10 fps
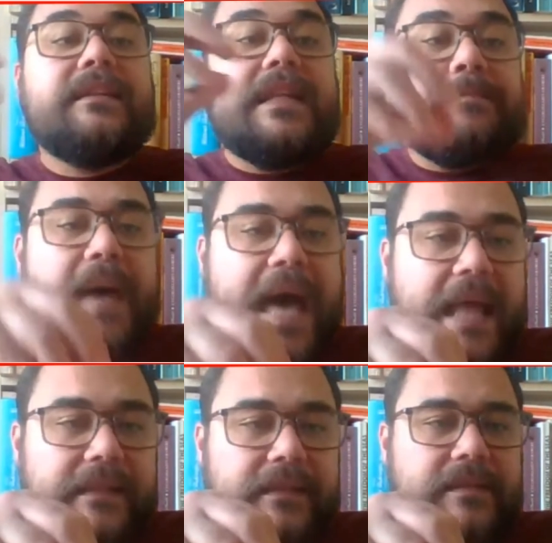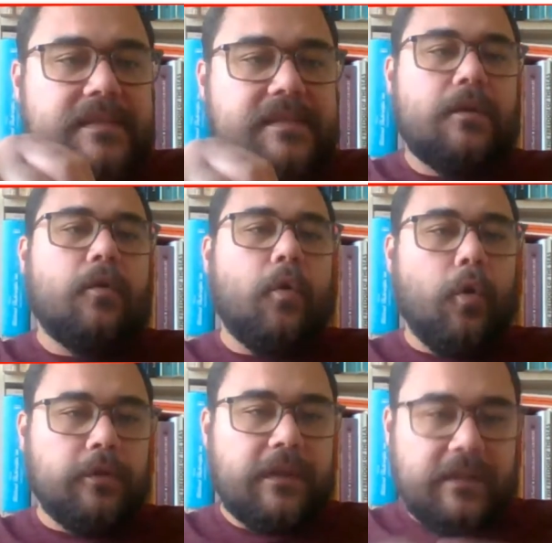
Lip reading: depends on